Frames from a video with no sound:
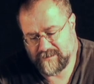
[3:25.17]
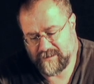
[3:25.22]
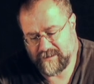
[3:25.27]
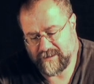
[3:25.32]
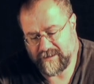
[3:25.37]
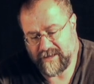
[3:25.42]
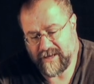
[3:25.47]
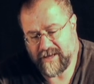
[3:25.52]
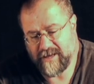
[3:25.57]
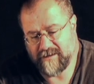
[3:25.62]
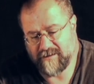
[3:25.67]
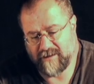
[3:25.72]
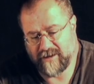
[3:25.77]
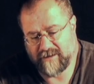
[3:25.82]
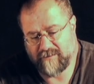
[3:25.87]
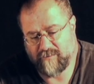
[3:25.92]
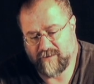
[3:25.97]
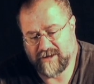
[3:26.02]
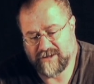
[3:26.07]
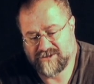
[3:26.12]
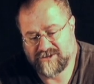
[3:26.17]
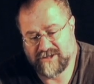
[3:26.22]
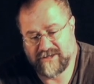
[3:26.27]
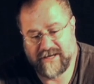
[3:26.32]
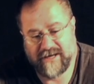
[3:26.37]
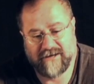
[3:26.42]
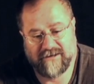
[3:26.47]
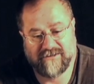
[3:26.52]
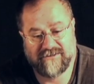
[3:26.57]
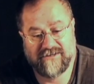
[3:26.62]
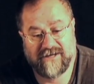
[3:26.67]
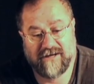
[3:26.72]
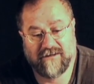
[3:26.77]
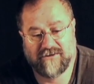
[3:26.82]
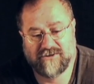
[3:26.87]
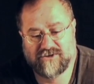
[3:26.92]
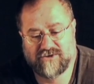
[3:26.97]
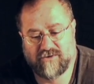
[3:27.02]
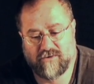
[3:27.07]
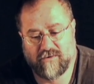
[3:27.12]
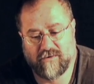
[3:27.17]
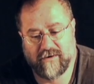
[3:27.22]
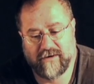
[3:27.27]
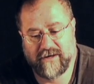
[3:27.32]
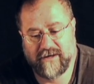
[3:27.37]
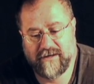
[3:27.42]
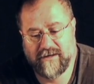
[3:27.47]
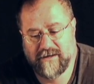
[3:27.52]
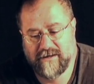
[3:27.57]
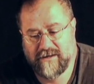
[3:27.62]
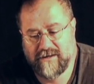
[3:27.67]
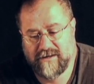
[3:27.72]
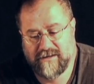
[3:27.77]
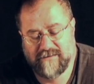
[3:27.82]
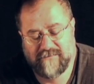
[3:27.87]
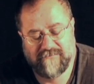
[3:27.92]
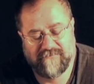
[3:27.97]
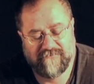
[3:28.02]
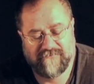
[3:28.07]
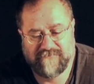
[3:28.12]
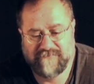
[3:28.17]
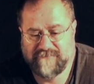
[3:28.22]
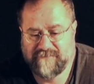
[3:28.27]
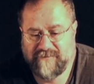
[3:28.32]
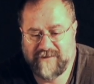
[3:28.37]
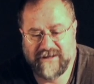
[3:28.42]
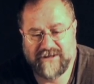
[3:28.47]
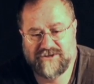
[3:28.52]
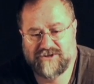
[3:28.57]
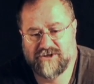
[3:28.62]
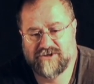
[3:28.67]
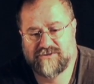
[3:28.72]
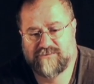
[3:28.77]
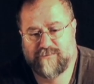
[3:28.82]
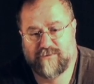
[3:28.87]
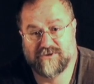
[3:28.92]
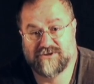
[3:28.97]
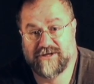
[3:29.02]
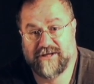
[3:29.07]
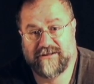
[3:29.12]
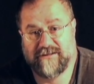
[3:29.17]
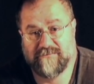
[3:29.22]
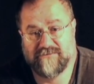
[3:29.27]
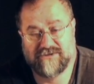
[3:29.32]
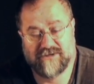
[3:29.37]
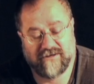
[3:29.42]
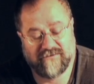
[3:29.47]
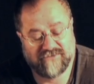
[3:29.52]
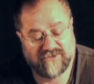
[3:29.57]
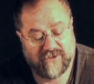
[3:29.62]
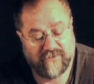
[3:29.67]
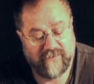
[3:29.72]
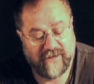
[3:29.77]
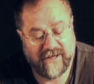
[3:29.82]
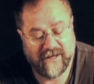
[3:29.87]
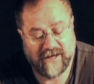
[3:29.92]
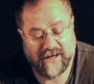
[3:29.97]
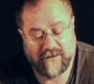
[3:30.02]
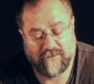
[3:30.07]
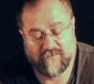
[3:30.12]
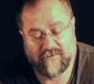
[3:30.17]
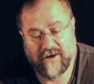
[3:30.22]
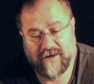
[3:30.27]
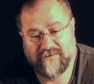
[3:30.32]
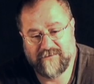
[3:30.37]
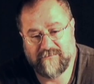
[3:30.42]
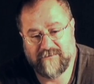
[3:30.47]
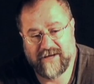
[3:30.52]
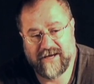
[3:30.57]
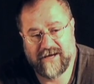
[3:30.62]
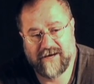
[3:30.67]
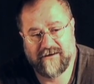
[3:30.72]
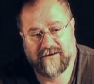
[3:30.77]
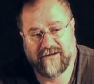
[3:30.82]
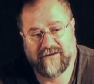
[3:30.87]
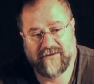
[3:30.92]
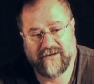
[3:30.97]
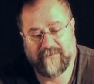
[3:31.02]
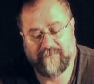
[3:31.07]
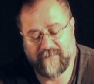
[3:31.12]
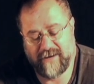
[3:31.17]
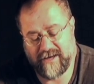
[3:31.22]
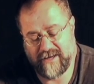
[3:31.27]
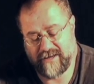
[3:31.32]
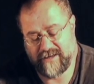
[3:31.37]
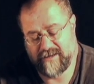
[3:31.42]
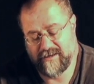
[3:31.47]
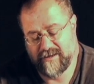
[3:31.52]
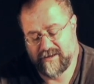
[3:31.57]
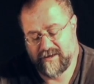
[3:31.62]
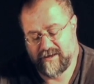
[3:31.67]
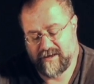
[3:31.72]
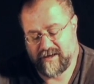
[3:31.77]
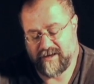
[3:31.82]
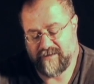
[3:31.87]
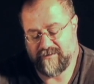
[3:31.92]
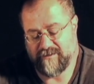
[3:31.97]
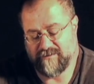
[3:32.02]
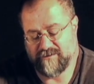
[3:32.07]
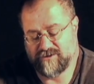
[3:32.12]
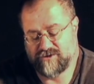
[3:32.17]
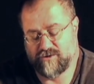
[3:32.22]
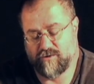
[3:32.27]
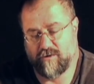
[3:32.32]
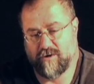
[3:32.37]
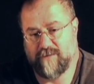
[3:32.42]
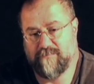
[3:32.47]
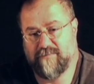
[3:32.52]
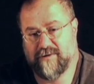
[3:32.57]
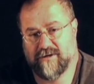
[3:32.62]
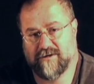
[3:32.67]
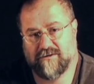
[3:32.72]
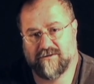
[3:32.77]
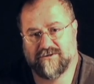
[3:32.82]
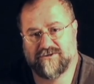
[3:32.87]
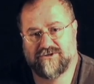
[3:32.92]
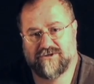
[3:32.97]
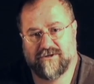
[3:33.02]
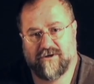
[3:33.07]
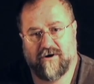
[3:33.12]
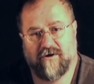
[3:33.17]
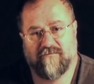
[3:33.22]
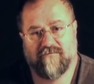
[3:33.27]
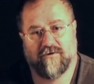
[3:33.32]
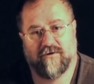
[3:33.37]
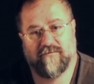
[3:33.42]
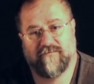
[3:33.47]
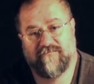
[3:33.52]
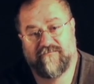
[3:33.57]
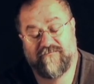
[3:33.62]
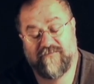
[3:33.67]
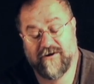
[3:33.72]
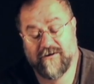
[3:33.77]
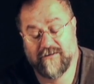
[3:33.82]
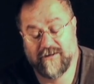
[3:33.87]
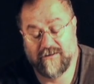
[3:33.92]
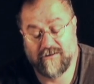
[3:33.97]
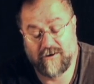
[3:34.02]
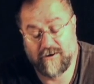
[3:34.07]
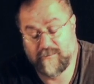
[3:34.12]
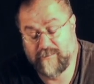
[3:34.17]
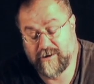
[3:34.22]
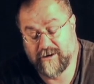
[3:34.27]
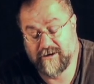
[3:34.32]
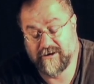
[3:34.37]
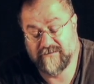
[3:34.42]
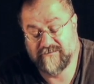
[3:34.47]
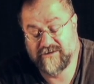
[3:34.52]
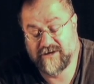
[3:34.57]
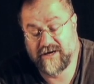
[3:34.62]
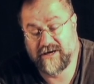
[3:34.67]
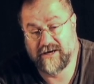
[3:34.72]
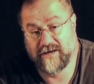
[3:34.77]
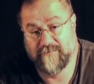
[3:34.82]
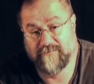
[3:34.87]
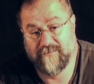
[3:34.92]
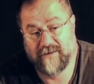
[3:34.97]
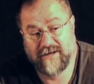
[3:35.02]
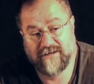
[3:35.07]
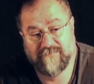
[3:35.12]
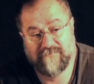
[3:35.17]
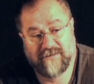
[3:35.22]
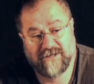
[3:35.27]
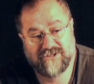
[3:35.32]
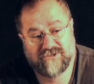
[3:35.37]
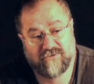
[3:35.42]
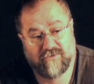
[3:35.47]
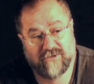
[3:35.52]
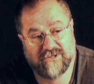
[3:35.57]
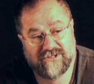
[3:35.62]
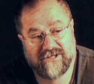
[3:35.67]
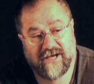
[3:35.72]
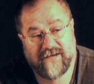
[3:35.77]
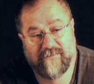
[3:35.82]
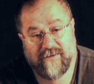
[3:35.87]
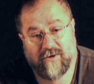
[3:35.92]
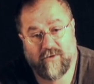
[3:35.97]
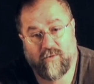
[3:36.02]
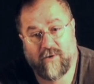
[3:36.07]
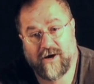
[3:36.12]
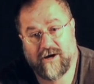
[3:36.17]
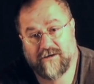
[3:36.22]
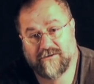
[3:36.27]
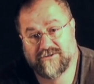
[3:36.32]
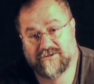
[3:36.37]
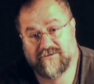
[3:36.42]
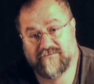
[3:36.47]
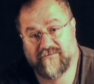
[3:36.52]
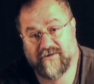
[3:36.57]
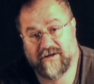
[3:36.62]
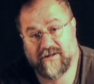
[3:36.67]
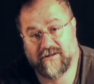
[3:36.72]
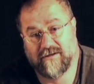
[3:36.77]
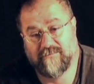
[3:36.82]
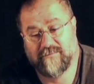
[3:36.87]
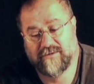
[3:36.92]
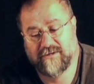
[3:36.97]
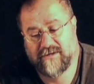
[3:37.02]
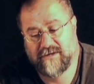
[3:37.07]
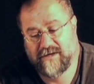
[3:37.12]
Again, like when I sit down to tell a story, things just present themselves to me, and I'll write them down, and then the story builds over a fairly long period of time. My stories take me a while to develop.